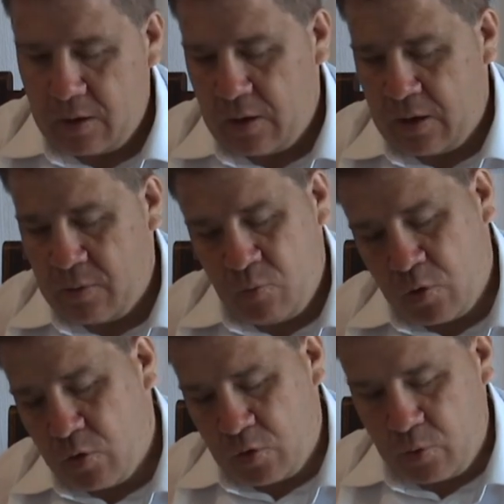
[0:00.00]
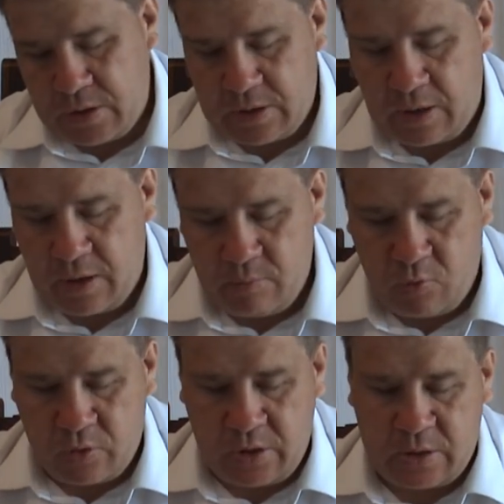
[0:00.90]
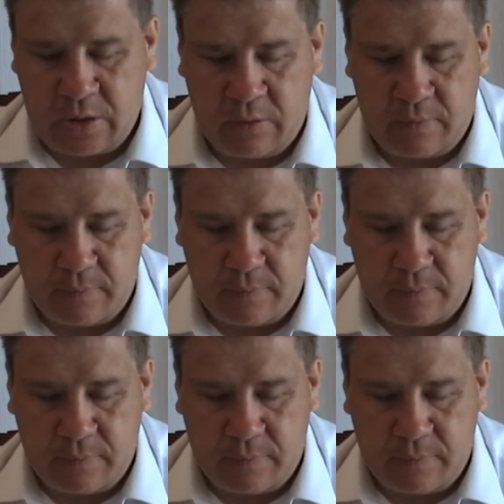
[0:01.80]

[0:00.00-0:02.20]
And we're going to go into that in more detail.